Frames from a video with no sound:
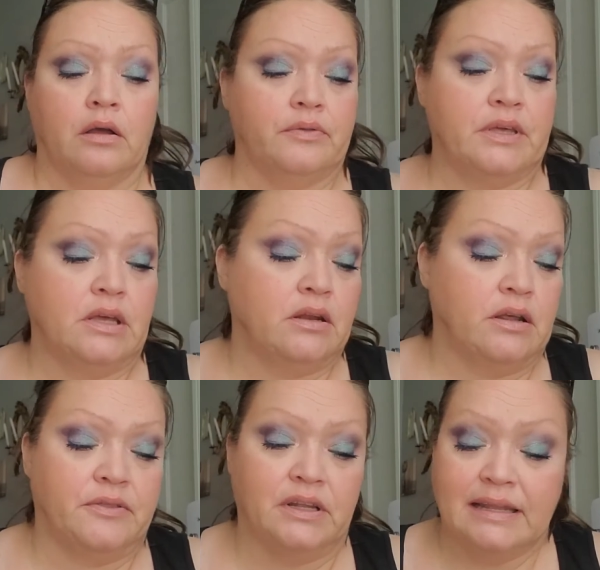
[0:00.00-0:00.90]

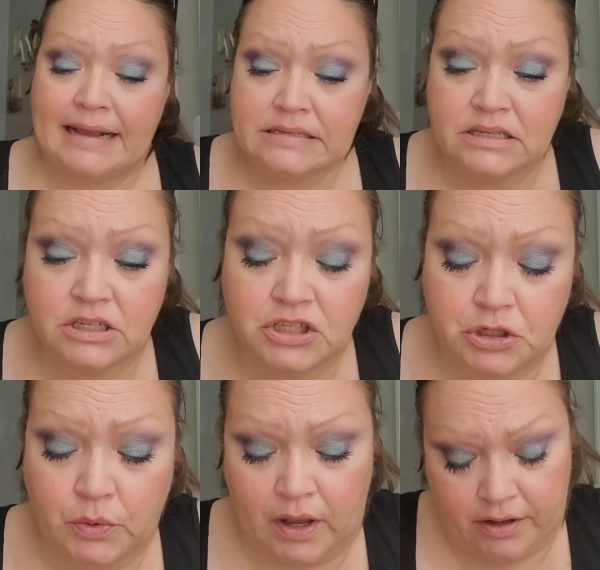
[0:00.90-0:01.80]
Then the last
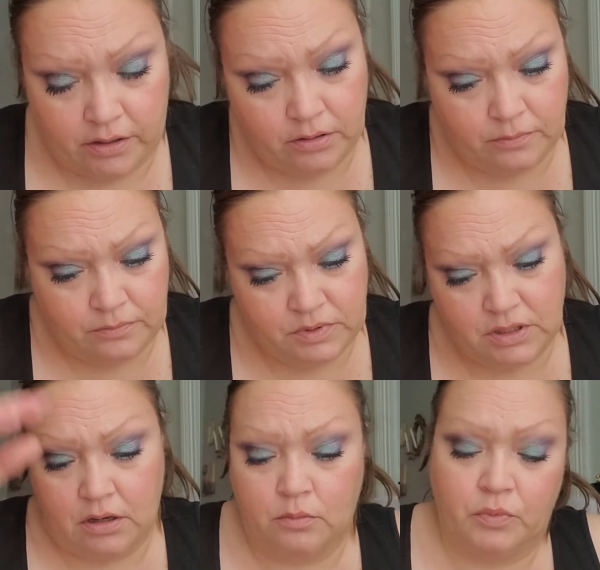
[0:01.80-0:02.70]
two items
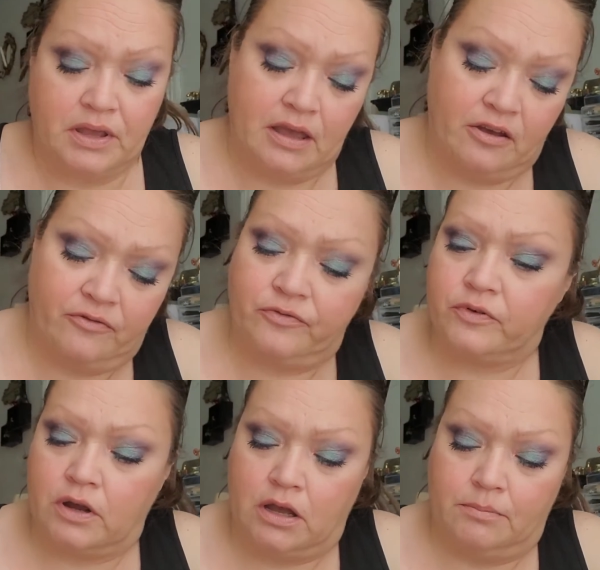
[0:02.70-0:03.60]
um, we have
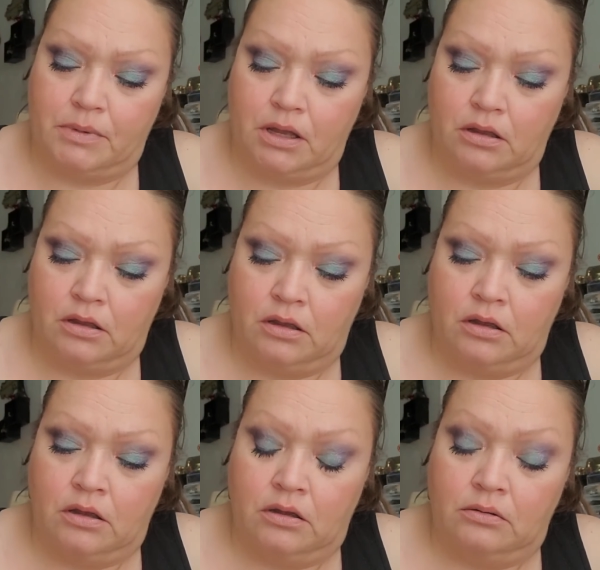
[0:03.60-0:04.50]
from
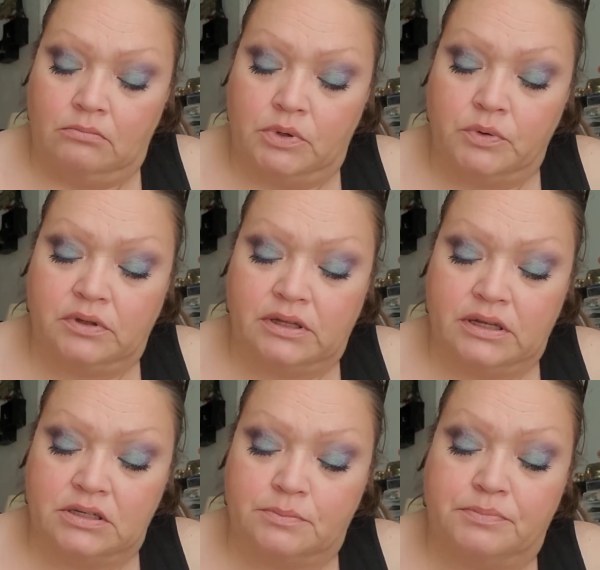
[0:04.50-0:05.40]

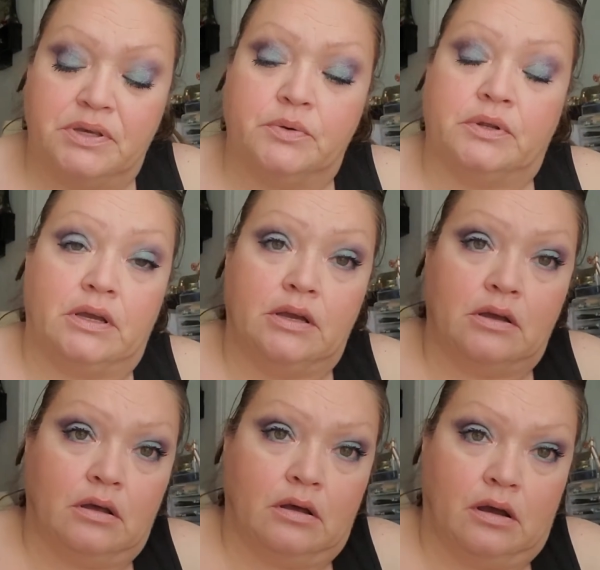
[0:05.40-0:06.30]
Moonlit
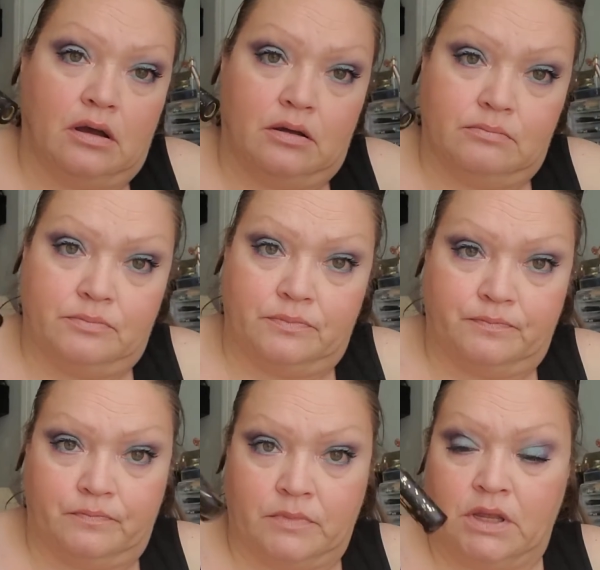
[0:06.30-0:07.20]
Beauty, um,
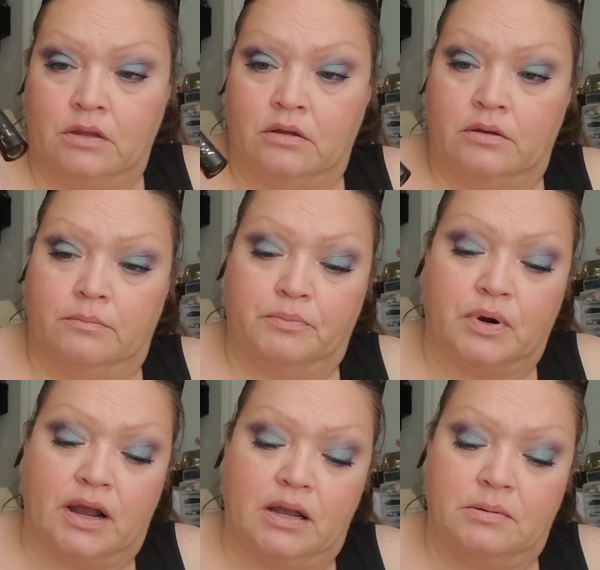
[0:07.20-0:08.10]

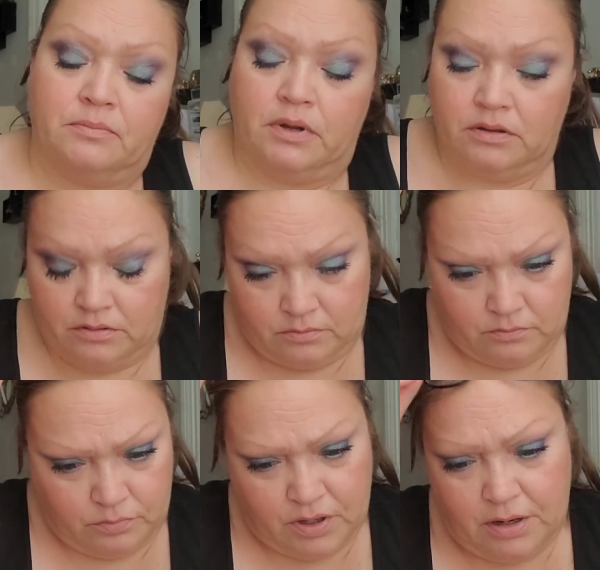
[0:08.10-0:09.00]
Prime,
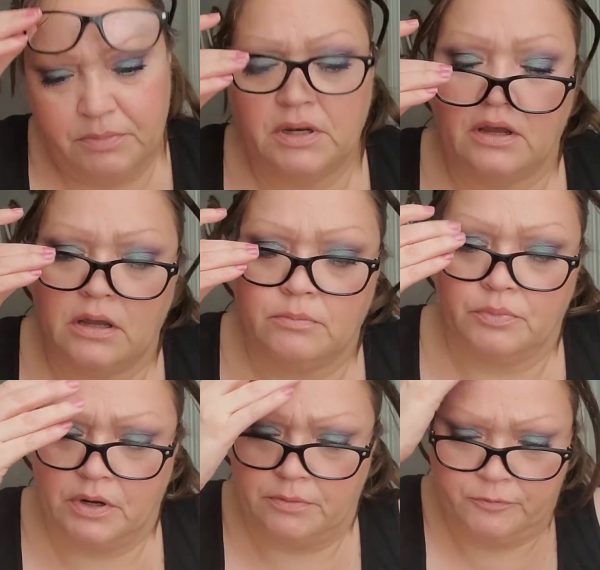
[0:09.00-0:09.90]
Prime the Night,
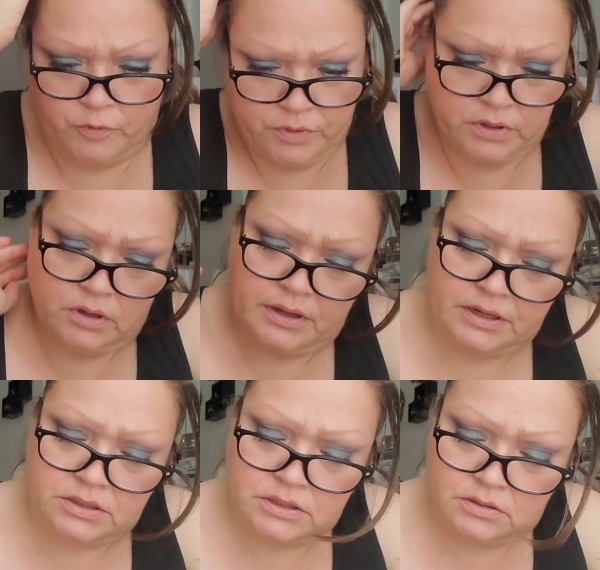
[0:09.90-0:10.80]
Prime for the
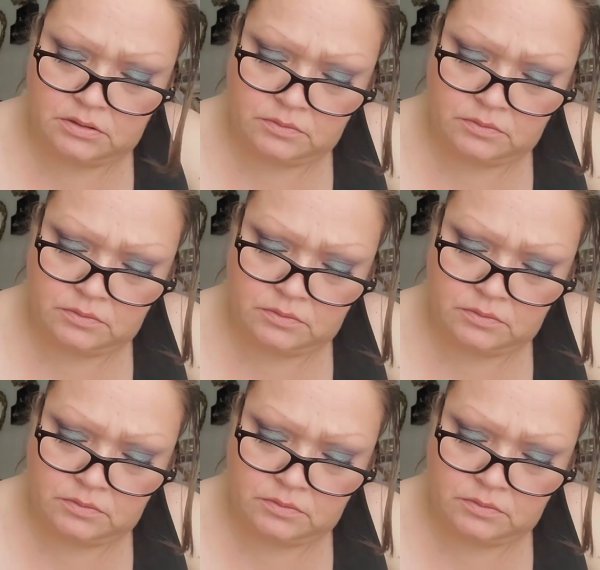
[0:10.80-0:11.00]
Night.